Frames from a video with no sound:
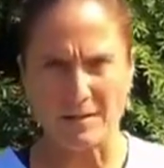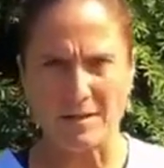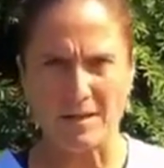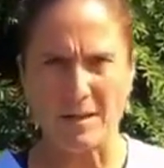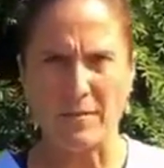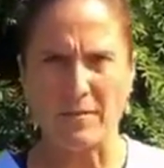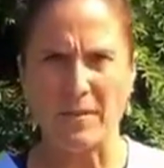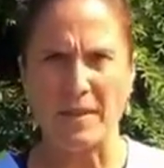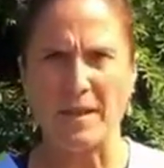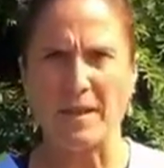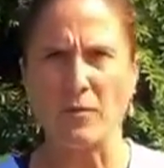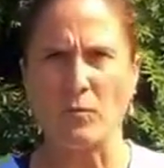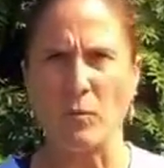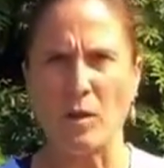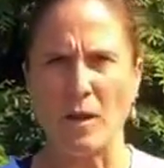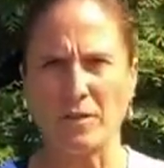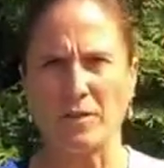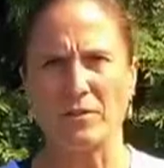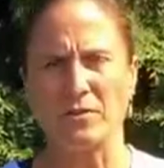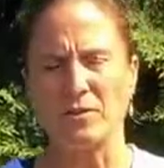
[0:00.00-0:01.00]
something
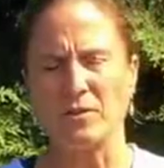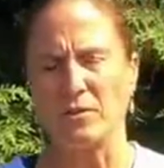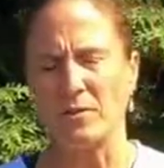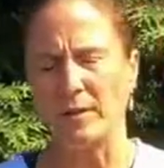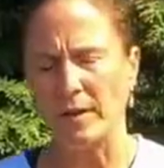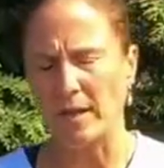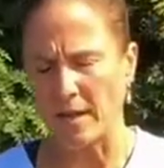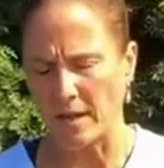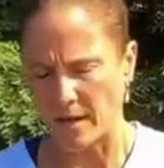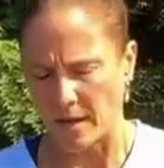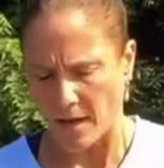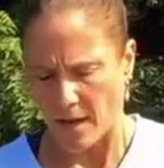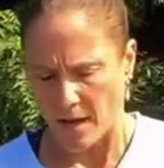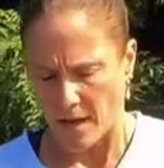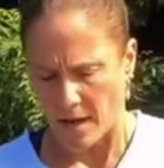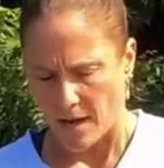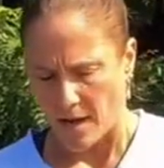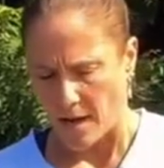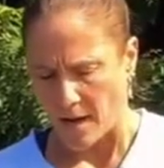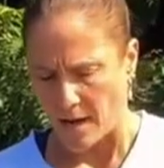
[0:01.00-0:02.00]
while you're doing it,
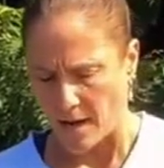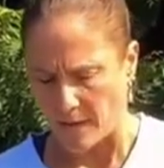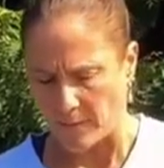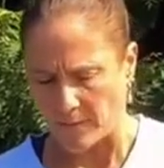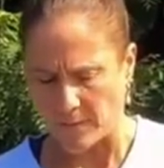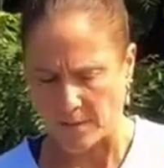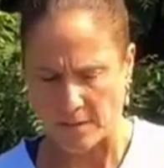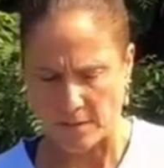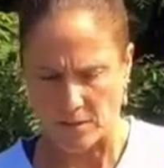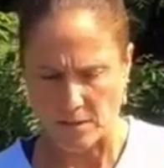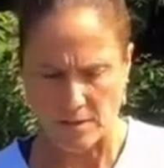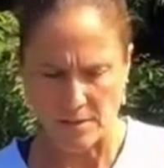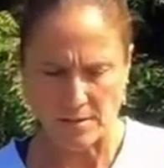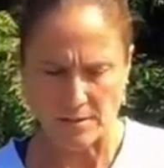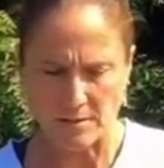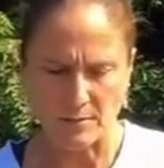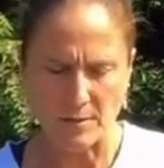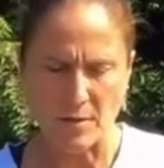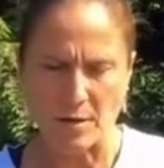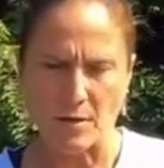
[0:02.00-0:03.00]
such
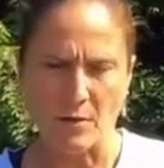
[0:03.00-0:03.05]
as,